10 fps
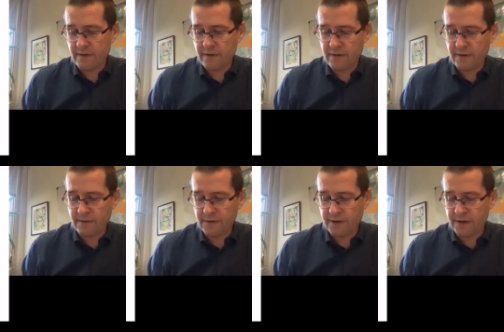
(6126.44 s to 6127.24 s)
along
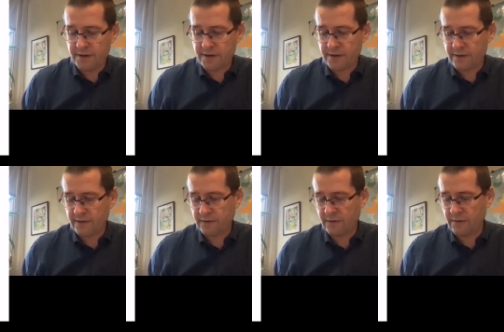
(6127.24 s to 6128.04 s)
the cut, and
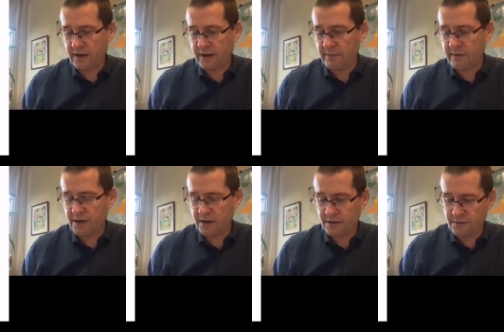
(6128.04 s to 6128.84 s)
so you can
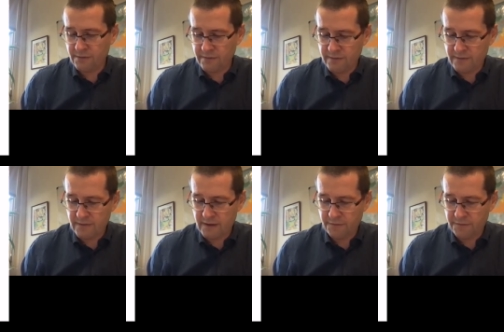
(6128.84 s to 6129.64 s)
imagine to
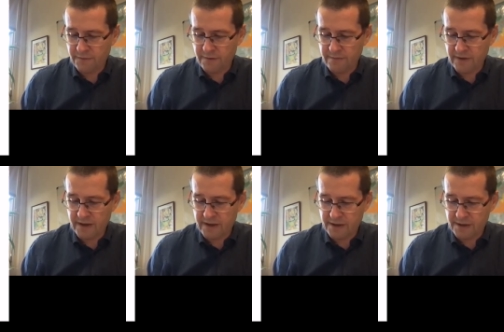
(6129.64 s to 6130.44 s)
deform
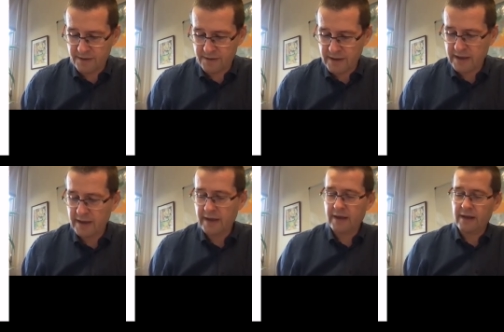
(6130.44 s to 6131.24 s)
it
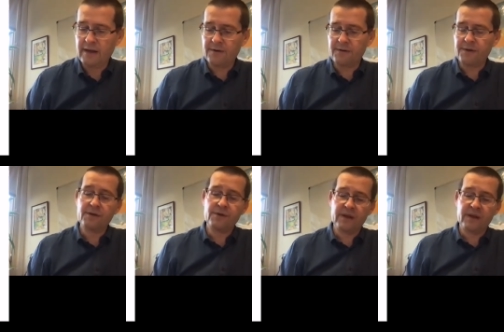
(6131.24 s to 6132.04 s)
in order
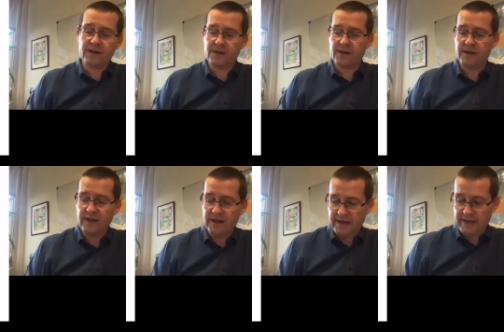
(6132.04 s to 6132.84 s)
to get
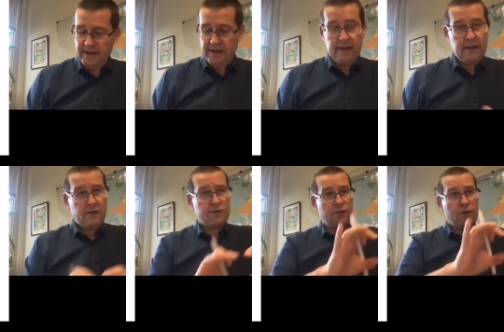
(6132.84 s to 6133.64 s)

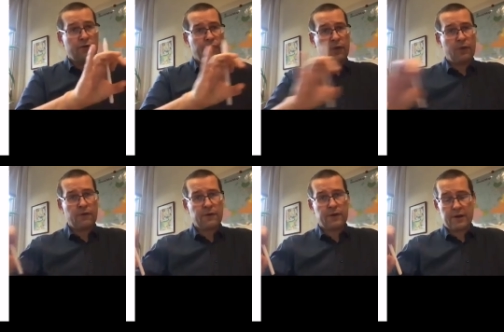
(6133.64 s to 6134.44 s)
to follow
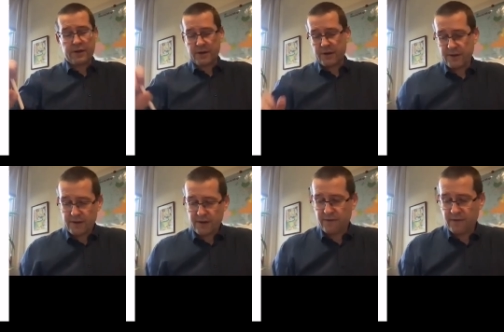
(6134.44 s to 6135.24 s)
the cut
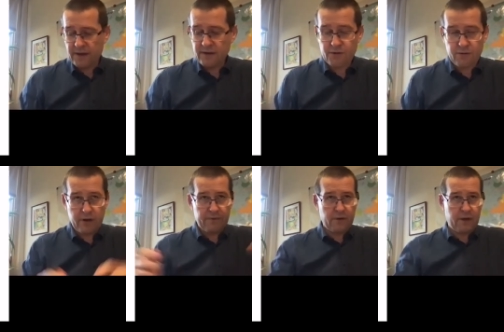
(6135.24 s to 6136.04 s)
and then to
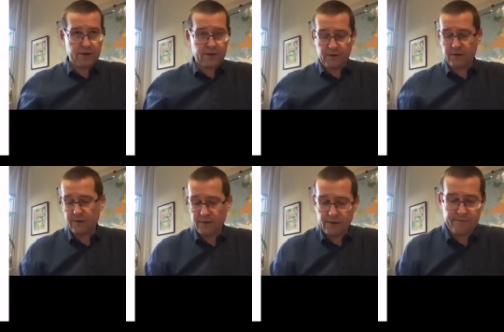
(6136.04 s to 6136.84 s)
have a large
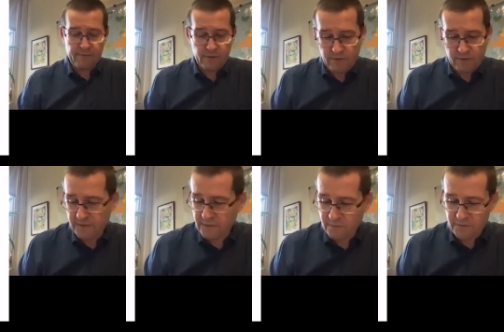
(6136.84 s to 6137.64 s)
circle. So that's
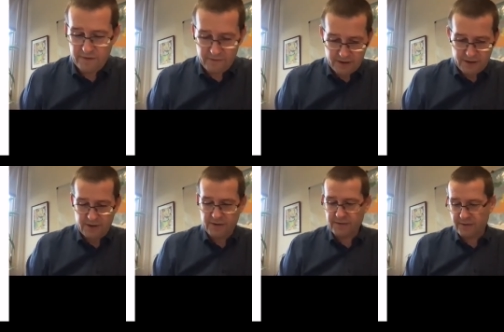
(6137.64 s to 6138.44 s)
something that
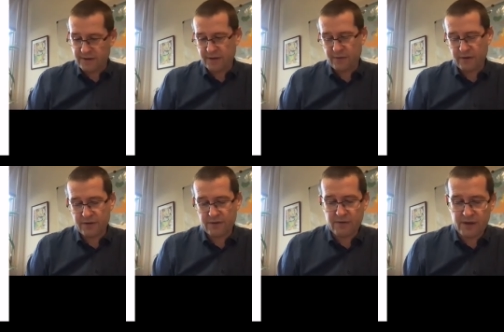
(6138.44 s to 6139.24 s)
is
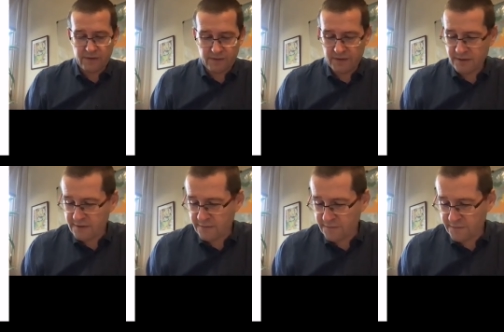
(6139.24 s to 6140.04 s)
quite reminiscent of